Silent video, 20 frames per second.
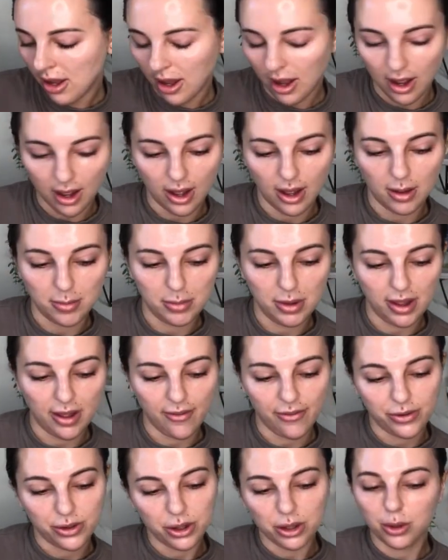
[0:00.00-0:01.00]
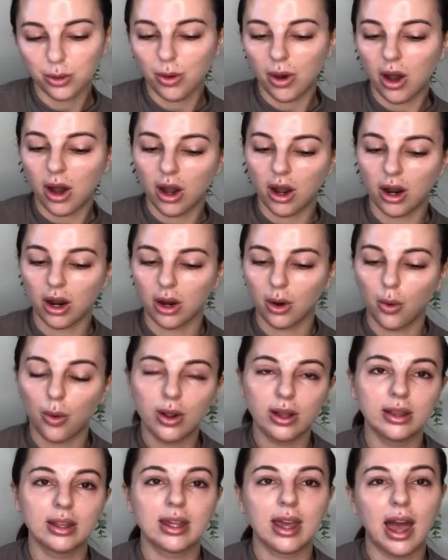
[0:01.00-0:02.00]
Um, if you are
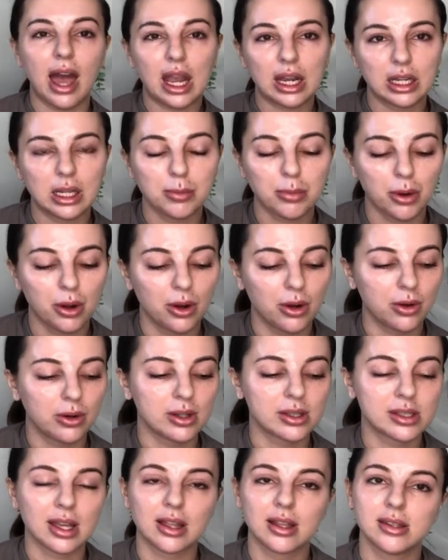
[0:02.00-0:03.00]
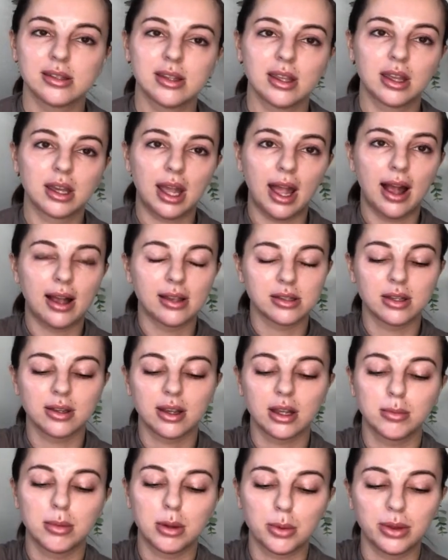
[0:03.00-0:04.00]
oily, acne prone, salicylic acid
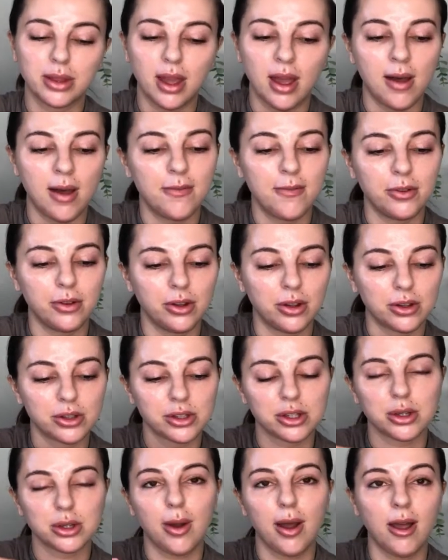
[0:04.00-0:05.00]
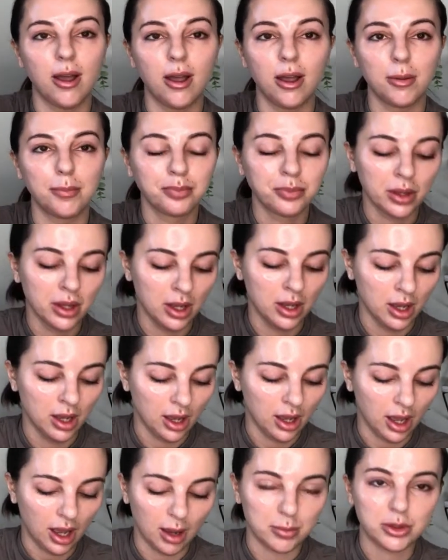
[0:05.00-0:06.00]
can be really helpful to help
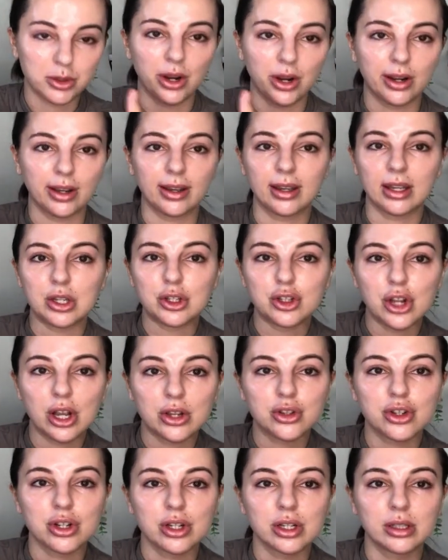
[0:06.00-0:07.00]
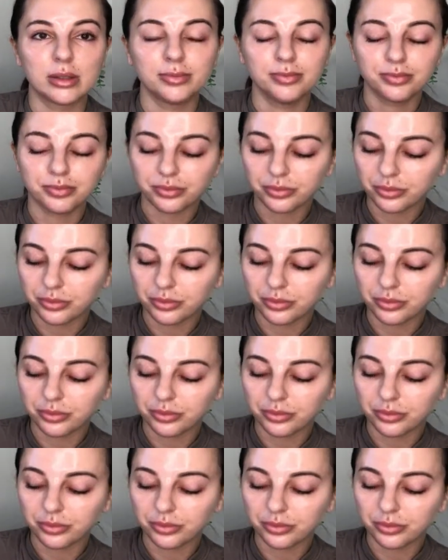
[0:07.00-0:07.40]
um, target congestion.